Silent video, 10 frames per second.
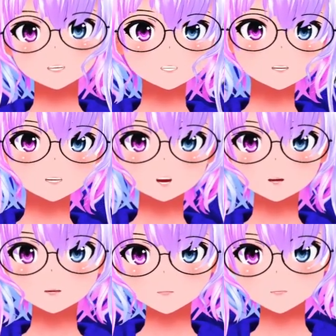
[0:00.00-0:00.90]
in the drop-down
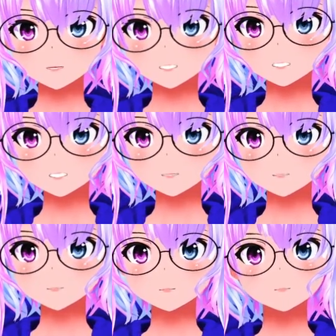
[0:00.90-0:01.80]
menus.
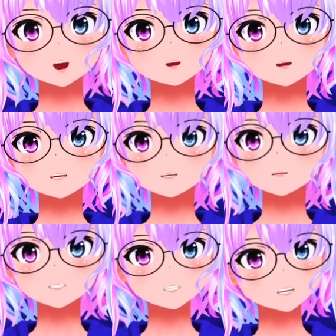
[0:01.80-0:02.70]
Now, a very
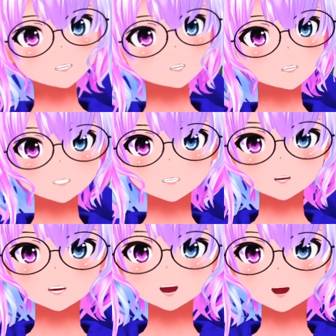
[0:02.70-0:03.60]
new thing is something called
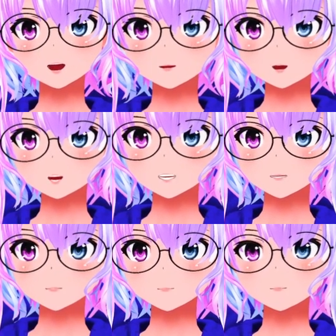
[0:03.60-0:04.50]
eye look.
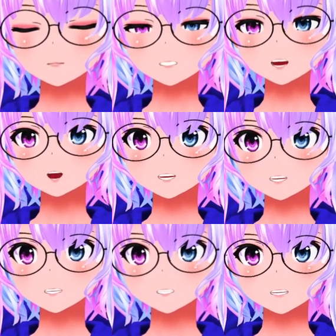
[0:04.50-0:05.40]
So you're going to
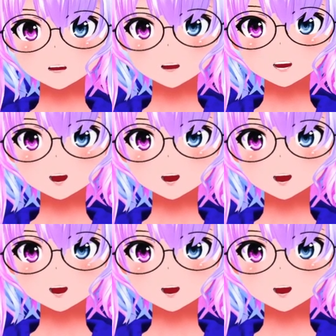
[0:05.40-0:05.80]
expand eye